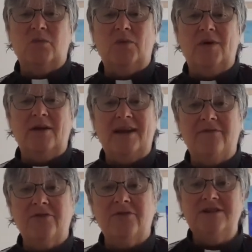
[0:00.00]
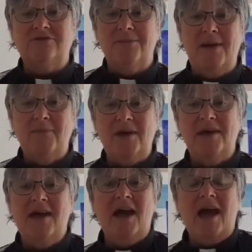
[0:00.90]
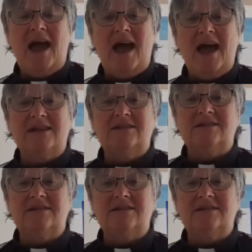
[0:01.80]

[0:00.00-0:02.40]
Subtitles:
We only have 3 to remember, and